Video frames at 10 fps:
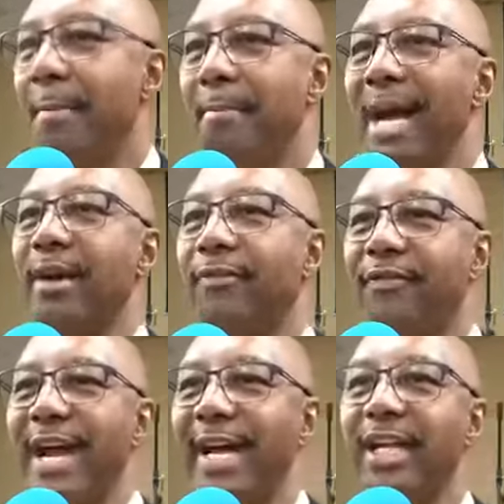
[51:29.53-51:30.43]
Matter of
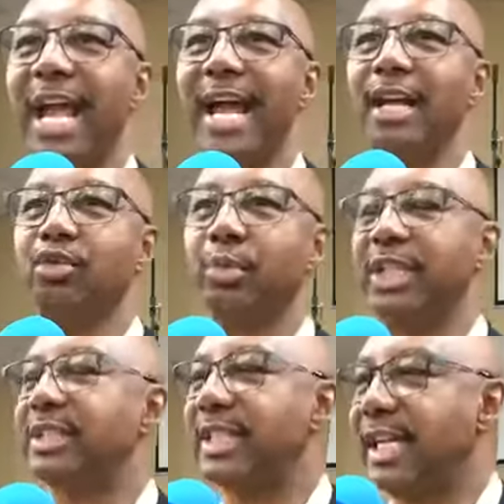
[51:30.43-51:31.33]
fact, as
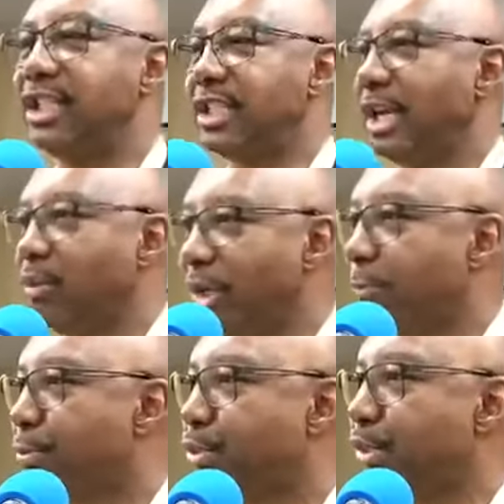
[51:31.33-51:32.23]
we teach and
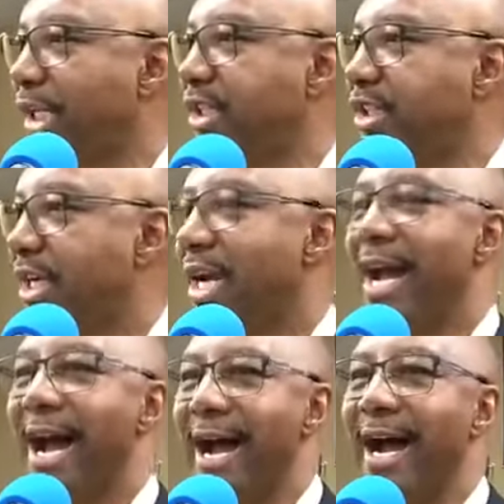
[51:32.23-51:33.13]
we preach,
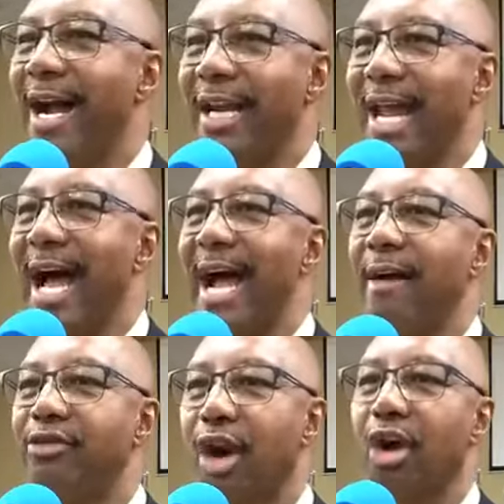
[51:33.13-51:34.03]
our
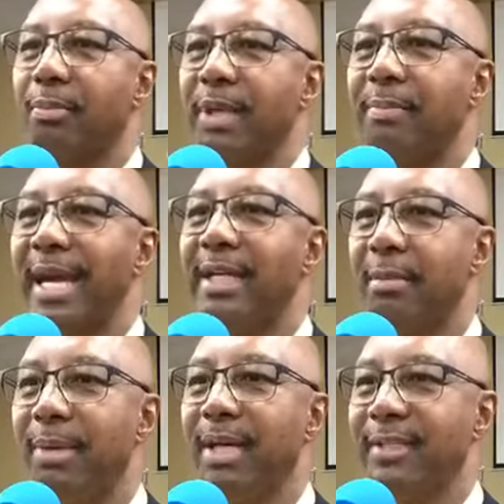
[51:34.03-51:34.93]
lives ought to be made to
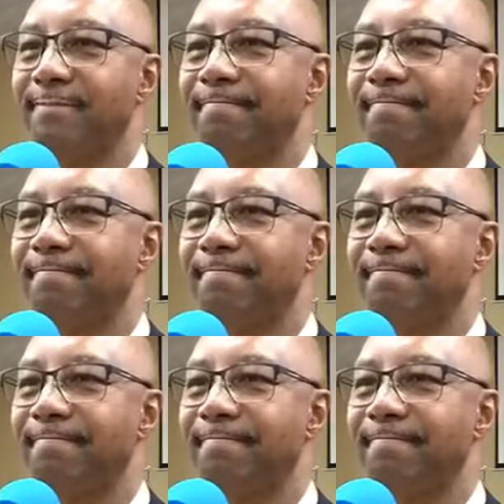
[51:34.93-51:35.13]
better.